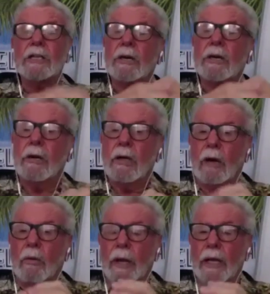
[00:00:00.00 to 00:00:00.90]
So
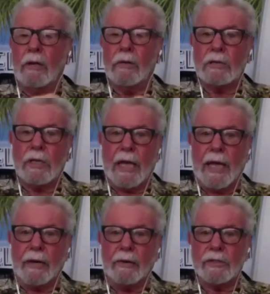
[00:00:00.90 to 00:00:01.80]
I went along to the
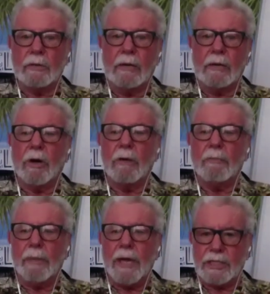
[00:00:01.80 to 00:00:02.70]
house, and in my
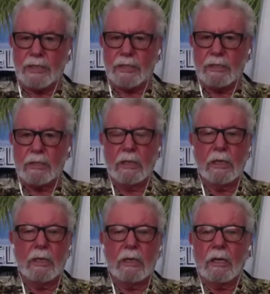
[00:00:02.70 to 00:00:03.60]
best
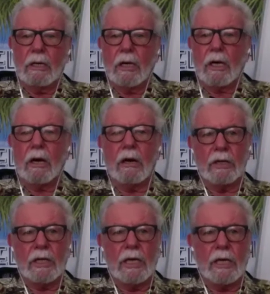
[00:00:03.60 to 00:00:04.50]
car
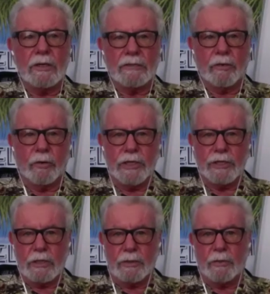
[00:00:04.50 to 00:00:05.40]
dealer's voice
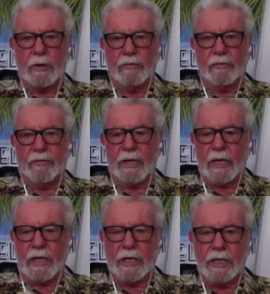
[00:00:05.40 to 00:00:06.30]
at 12 or
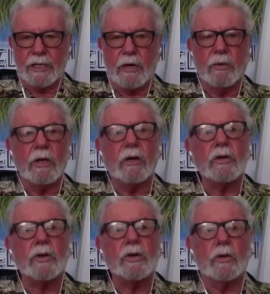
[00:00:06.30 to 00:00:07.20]
13 years old, I
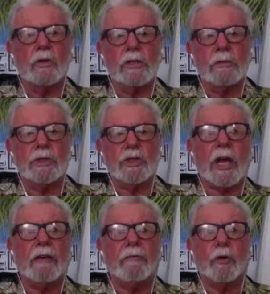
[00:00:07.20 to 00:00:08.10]
knocked on the door, said, "Would you
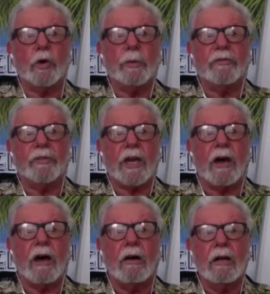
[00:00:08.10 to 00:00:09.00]
take £4 for the car?"